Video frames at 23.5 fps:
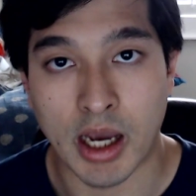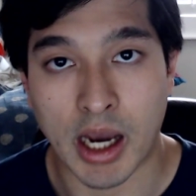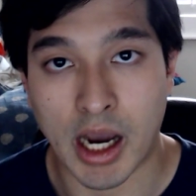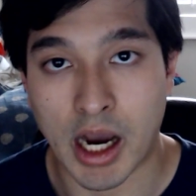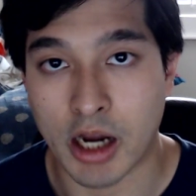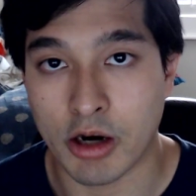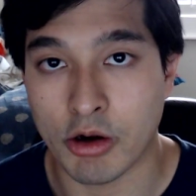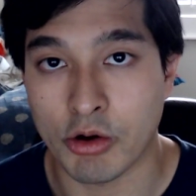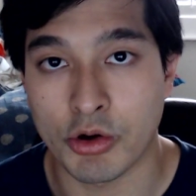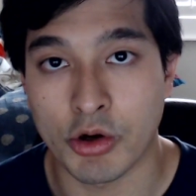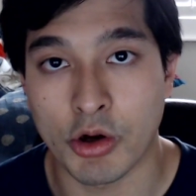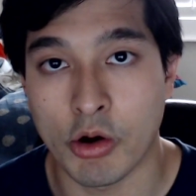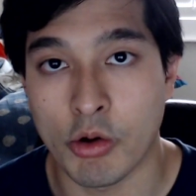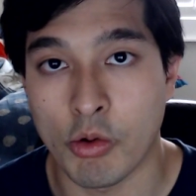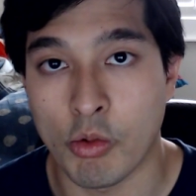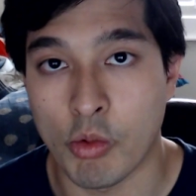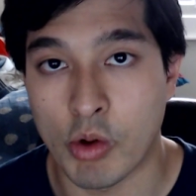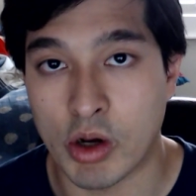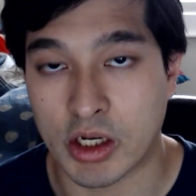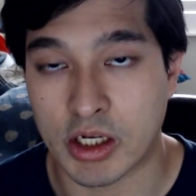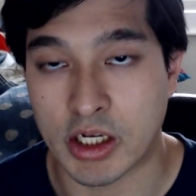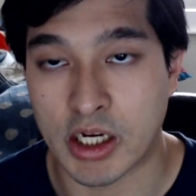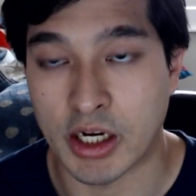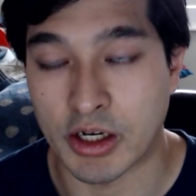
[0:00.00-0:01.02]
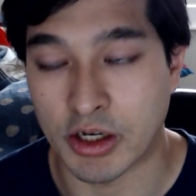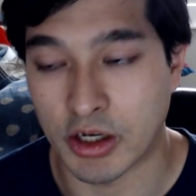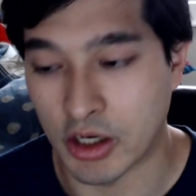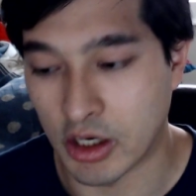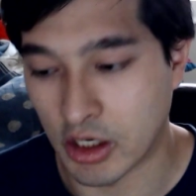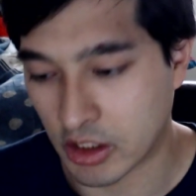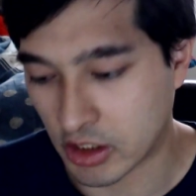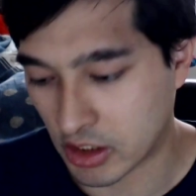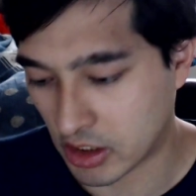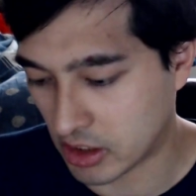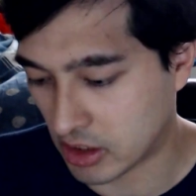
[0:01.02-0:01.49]
I don't know what kind of
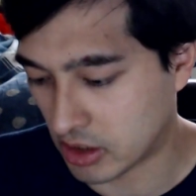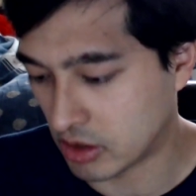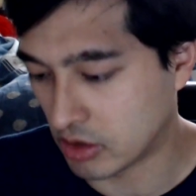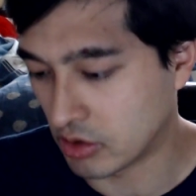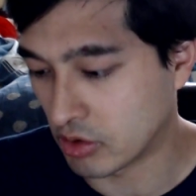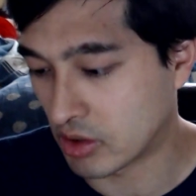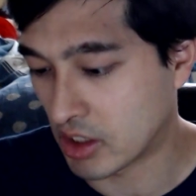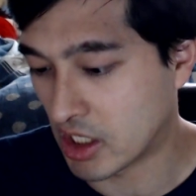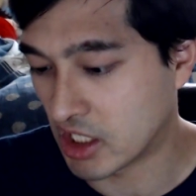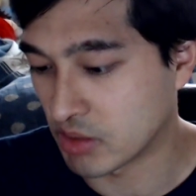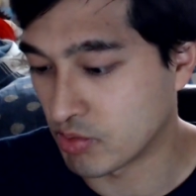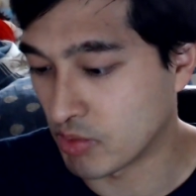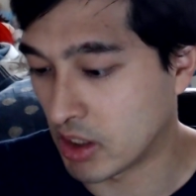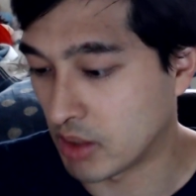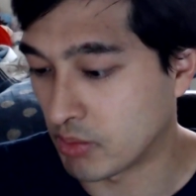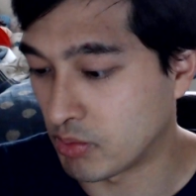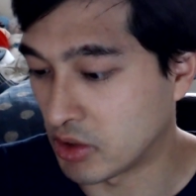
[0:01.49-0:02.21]
ugly you guys might